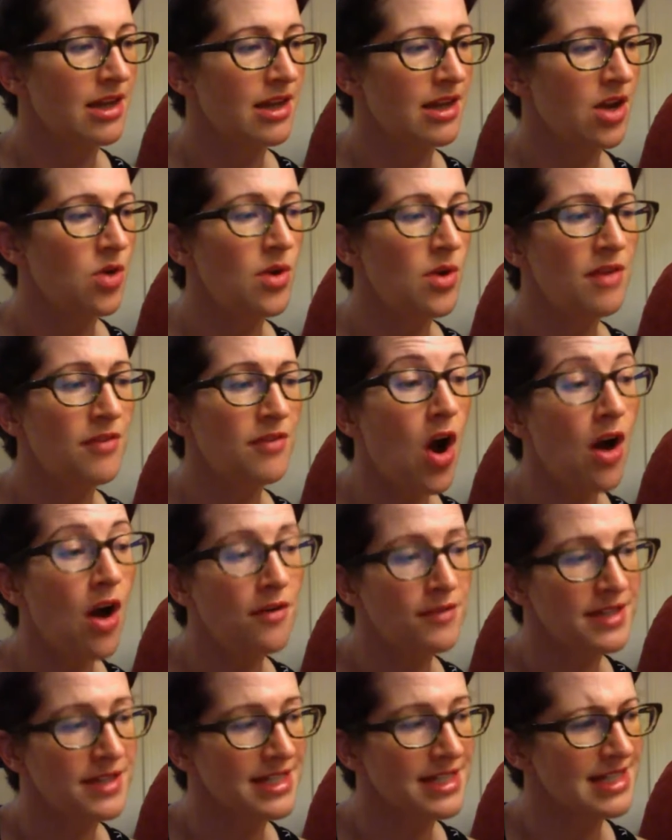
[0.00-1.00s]
who have
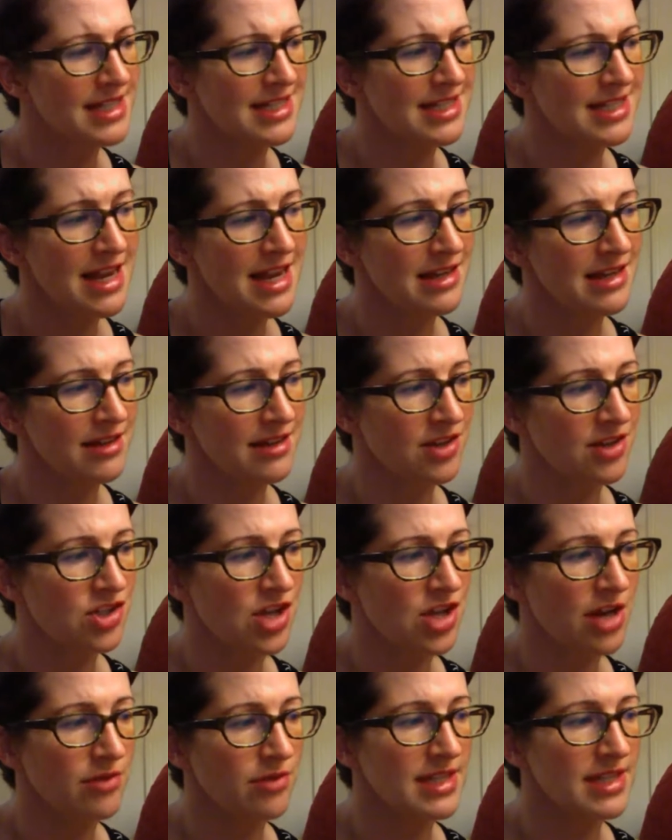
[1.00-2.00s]
often disdained the
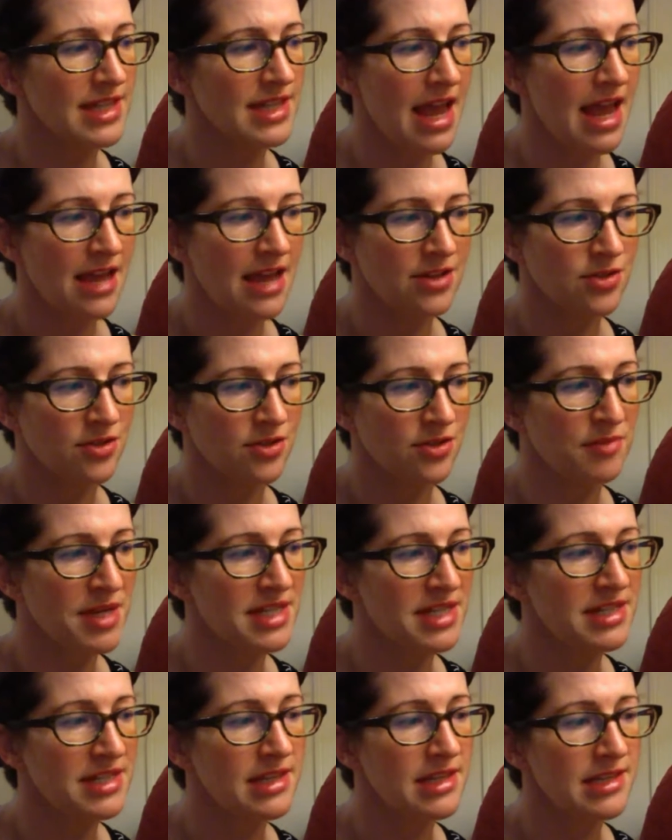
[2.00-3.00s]
generous candour of my
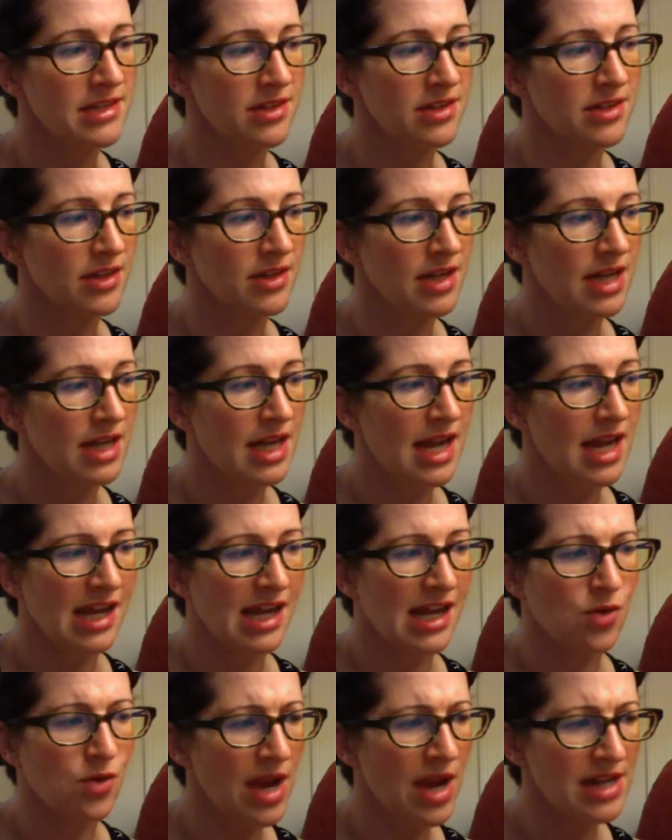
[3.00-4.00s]
sister, and
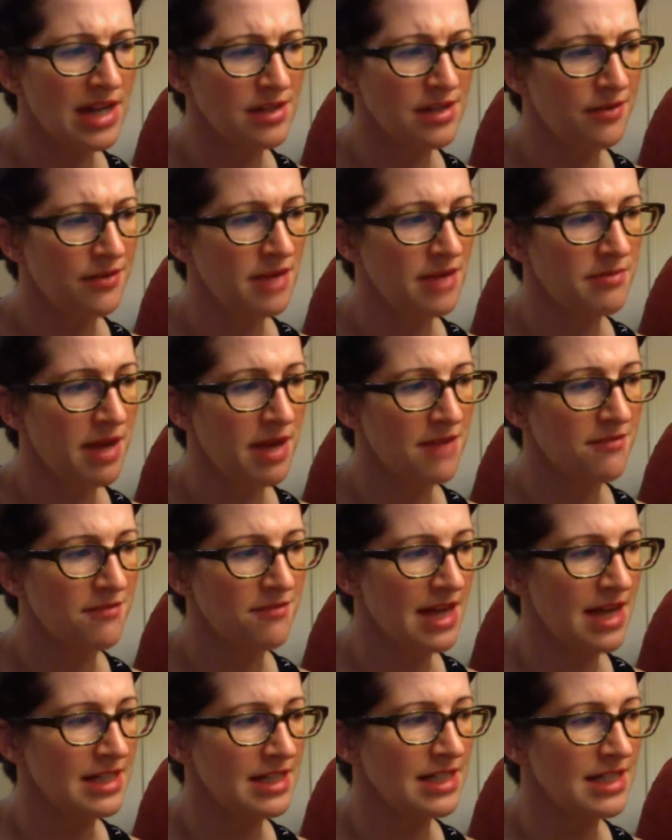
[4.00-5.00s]
gratified my
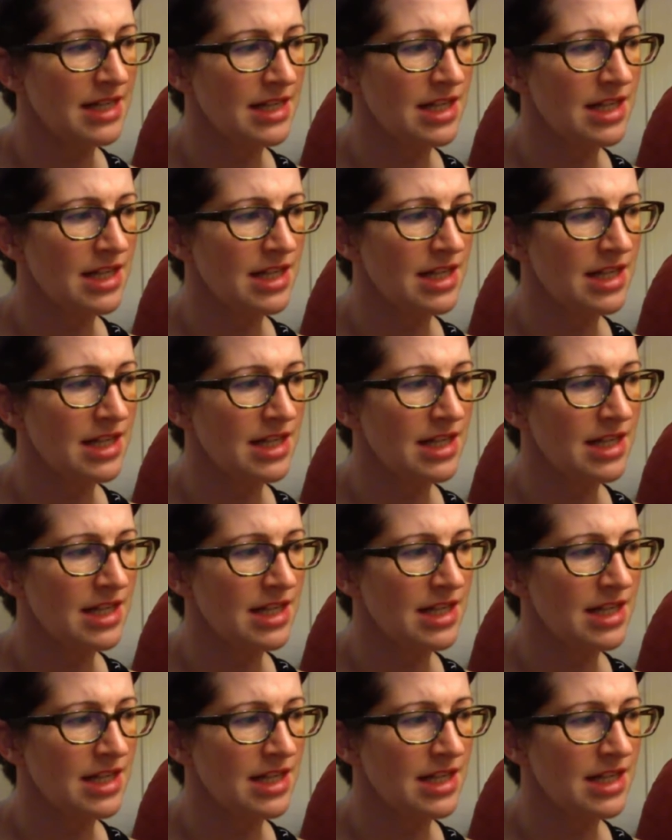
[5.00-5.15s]
vanity in